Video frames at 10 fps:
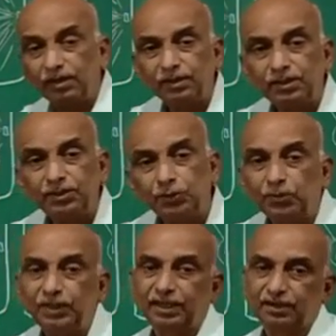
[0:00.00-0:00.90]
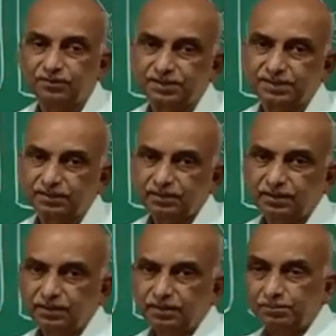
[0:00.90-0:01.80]
eukaryotes,
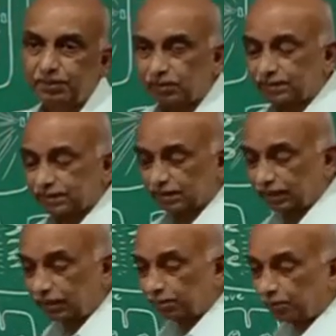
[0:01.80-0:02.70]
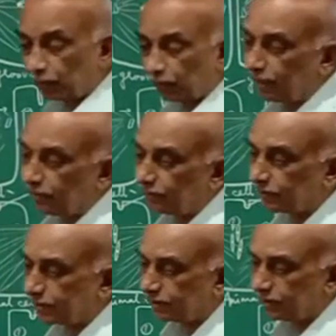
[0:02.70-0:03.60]
because in prokaryotes
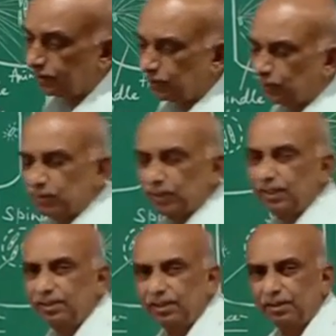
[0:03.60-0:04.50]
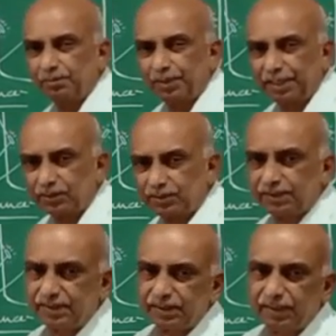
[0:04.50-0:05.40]
usually mitosis
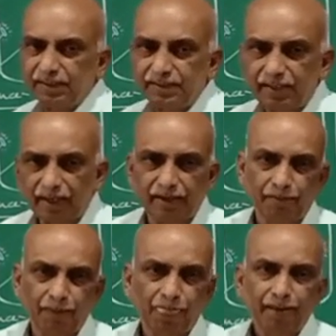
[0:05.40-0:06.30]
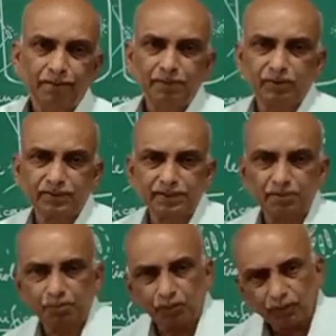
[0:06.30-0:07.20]
is rare, because in
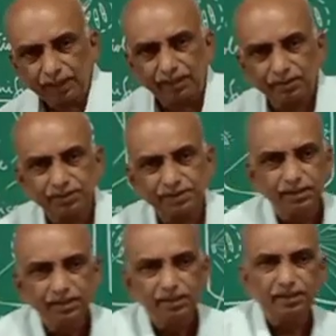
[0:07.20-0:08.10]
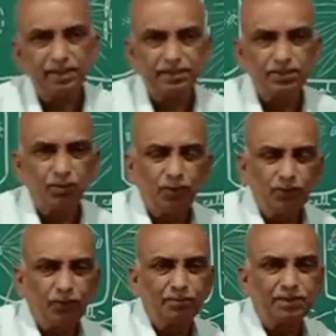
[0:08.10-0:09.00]
prokaryotes there is no
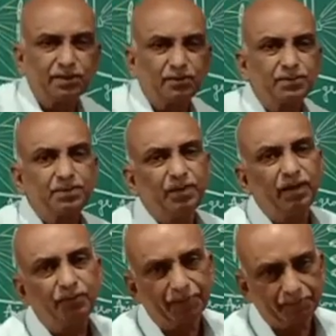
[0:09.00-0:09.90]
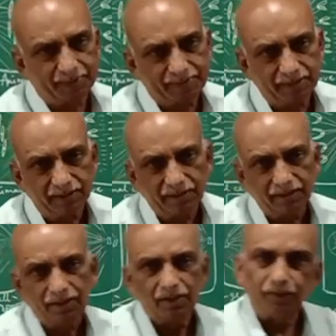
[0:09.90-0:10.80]
formation of spindle fibers.
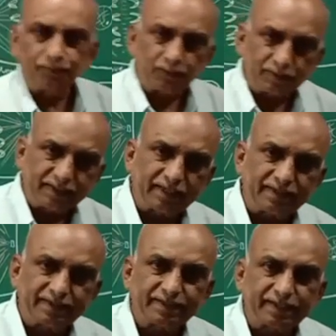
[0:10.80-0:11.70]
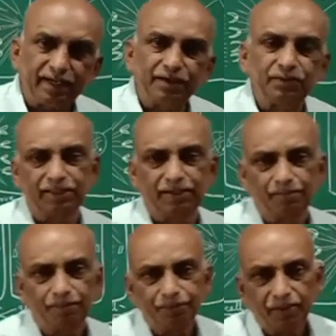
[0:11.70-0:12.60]
Of course there is a cell division.
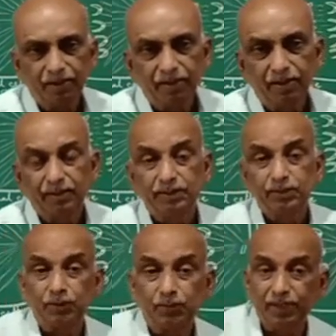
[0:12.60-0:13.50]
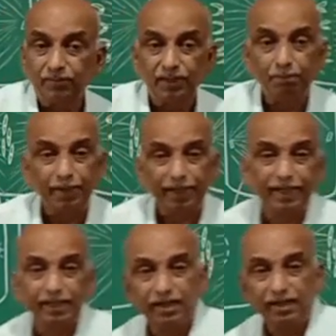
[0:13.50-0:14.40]
So whenever
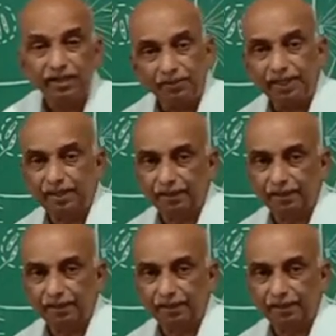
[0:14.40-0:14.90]
bacteria divide